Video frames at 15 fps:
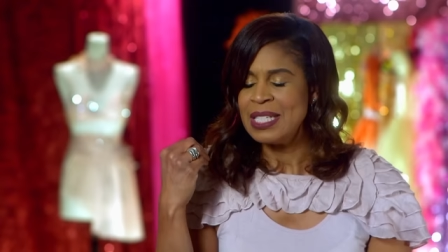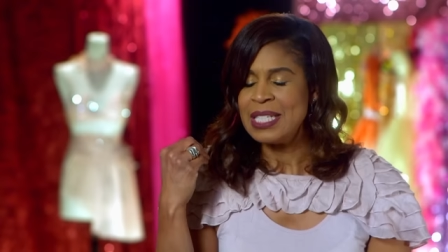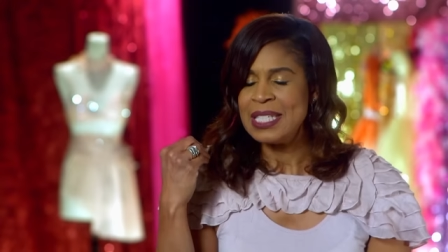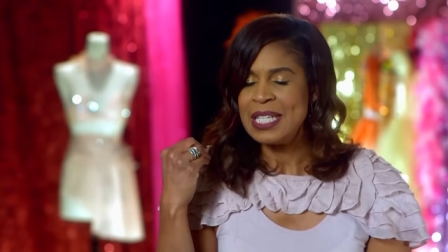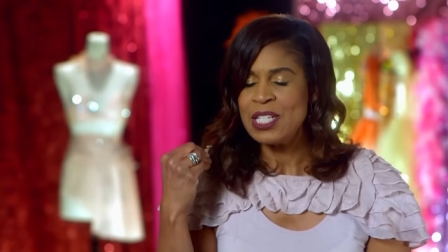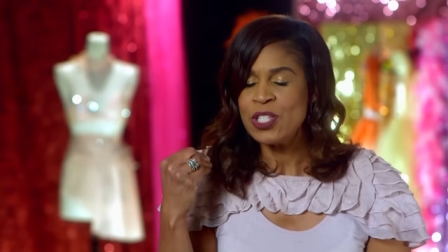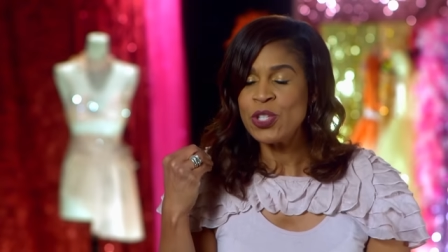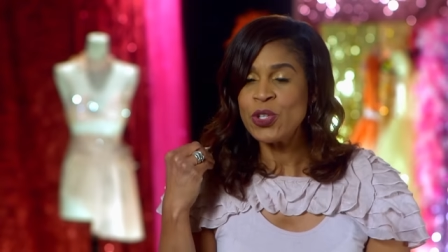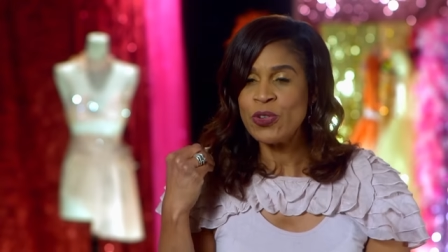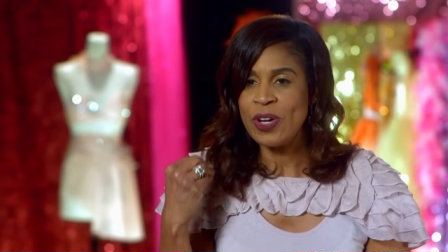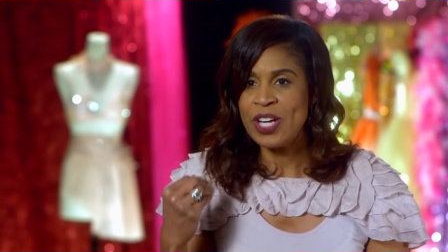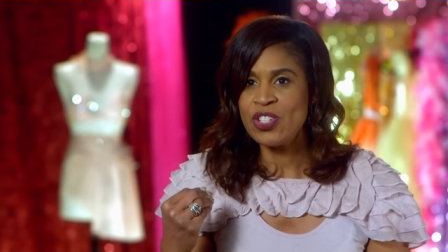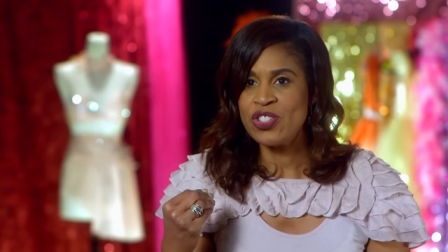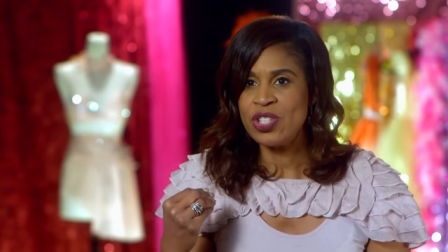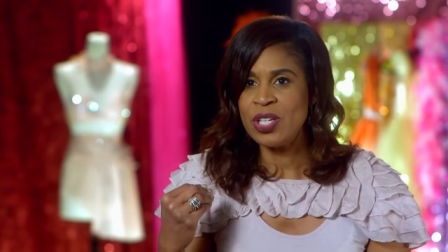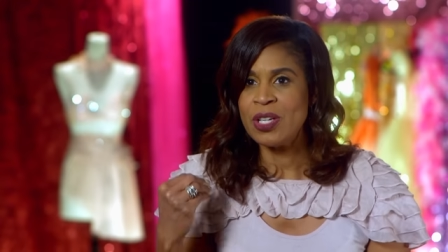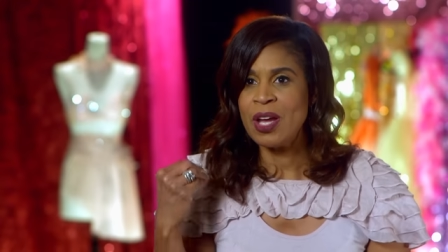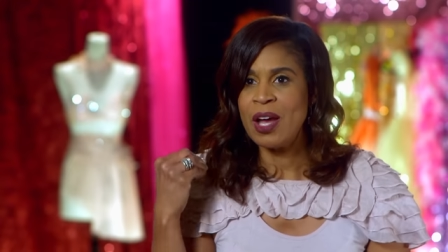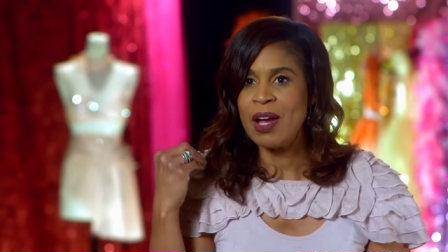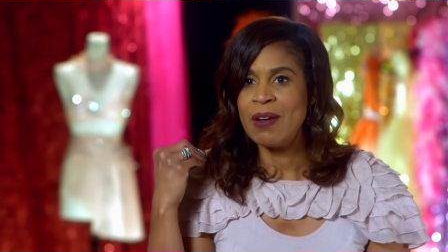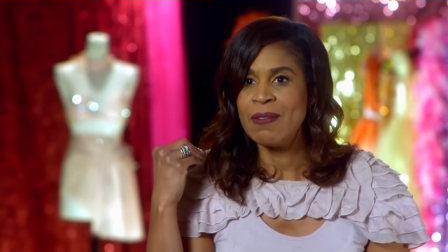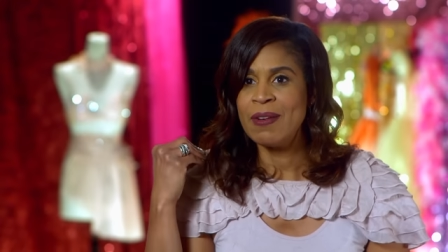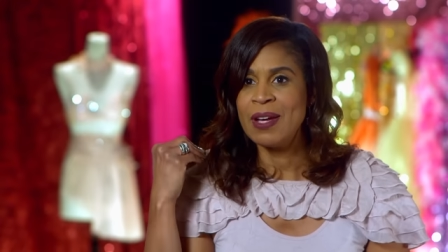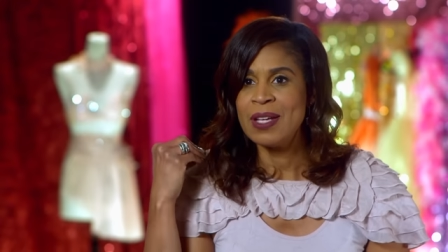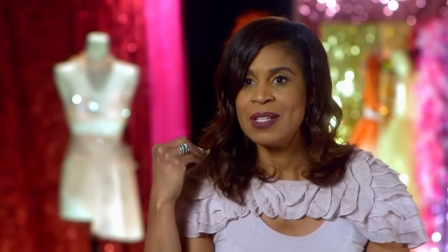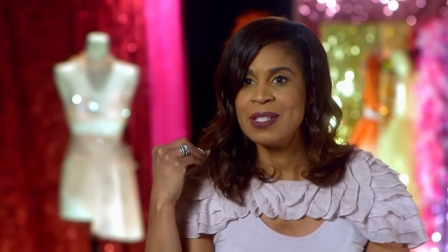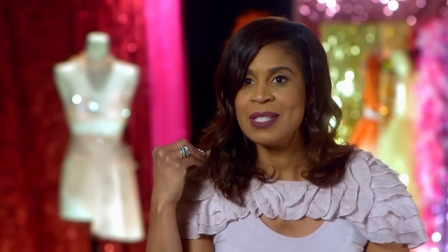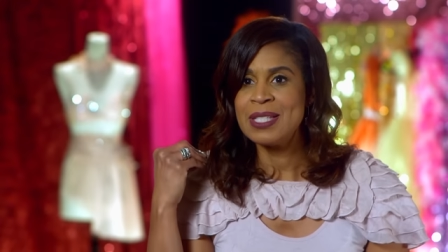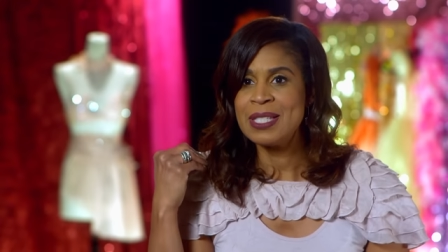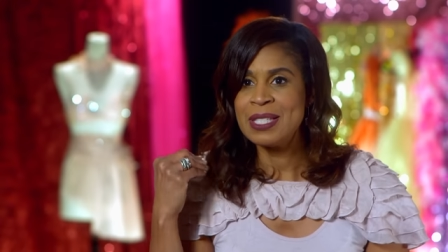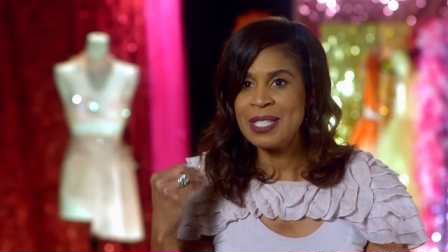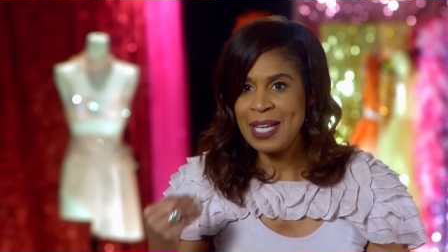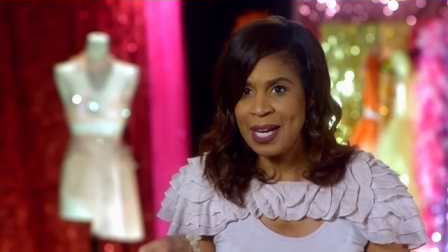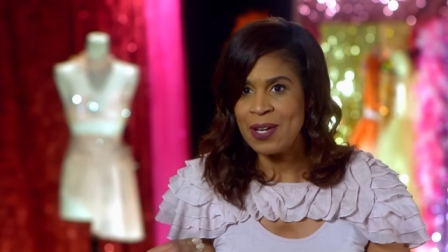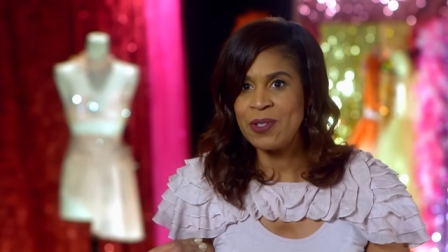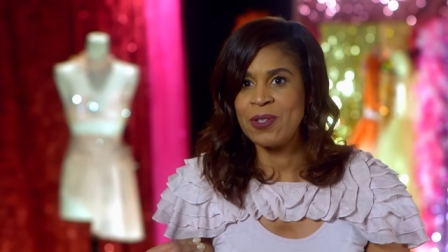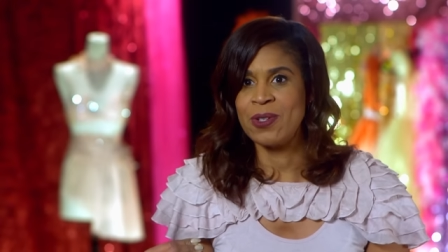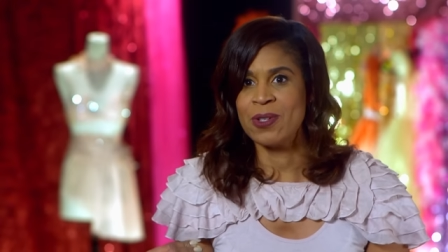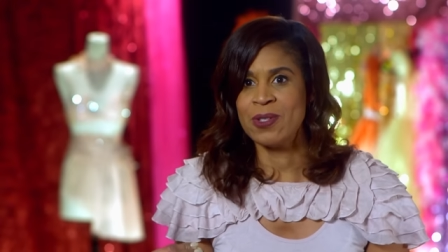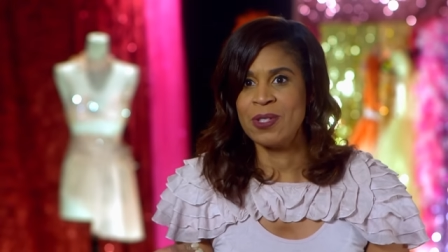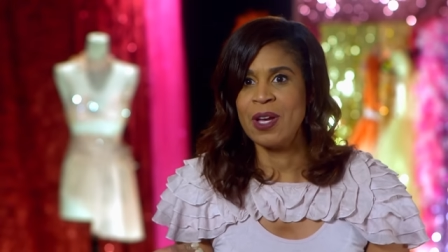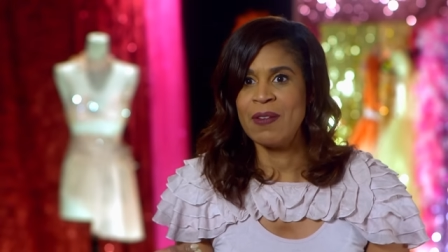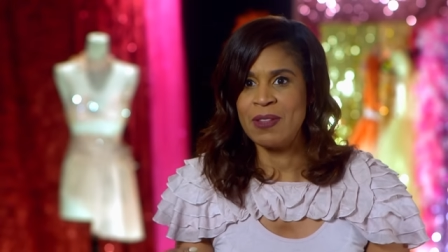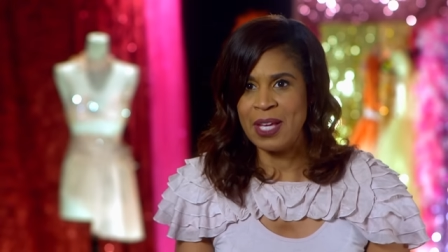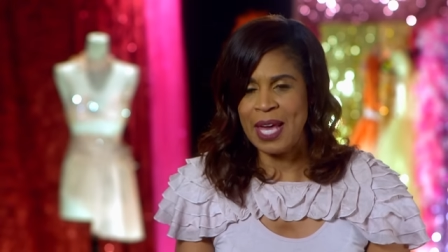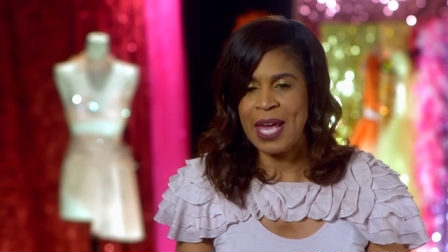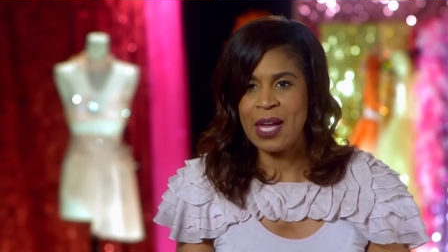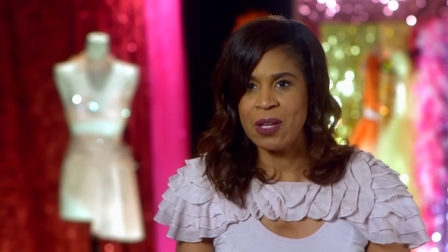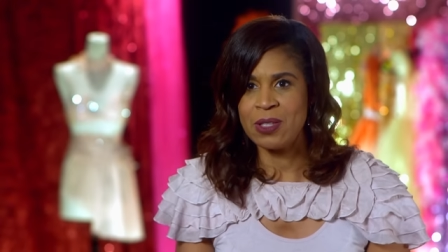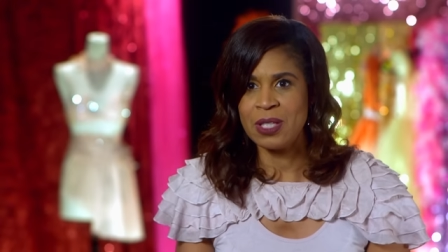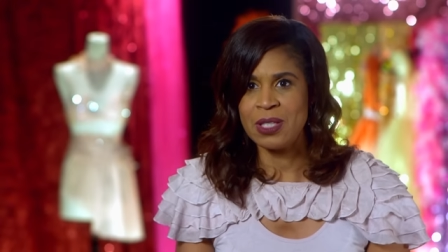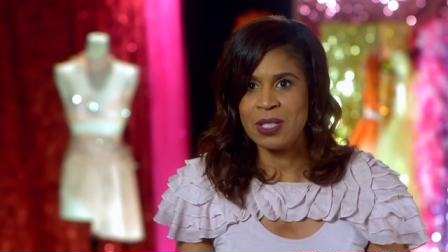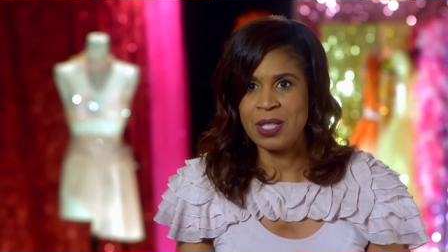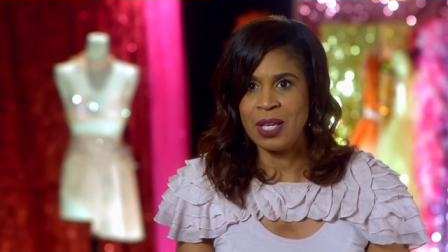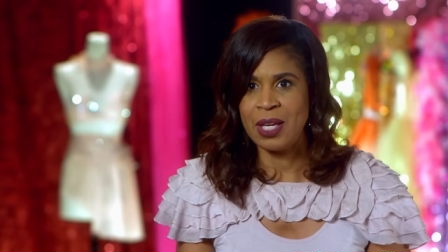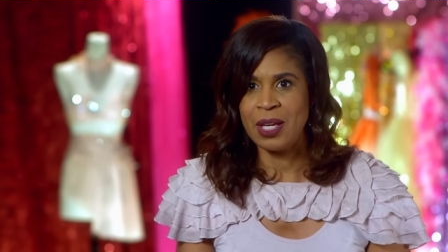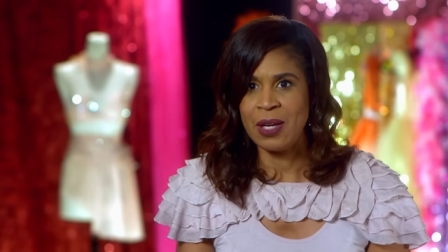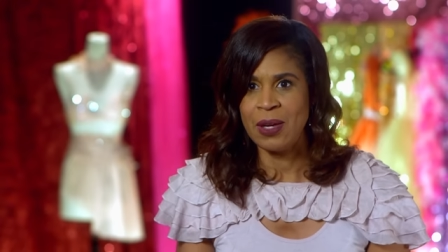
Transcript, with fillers: disintegration of standards of the A L D C.